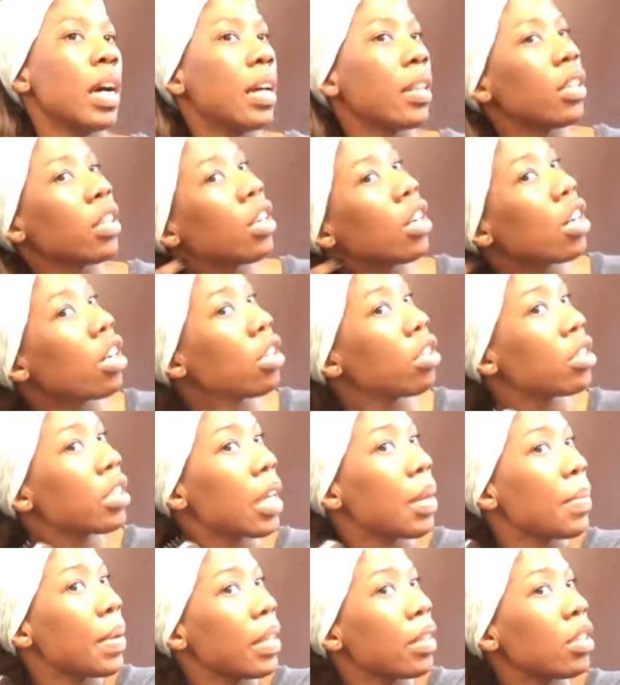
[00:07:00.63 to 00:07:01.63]
how the curls
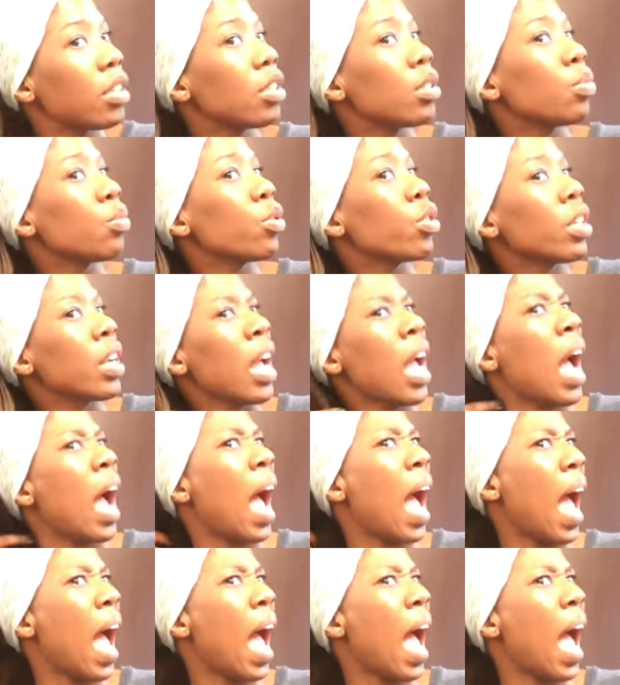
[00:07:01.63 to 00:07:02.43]
came out this morning.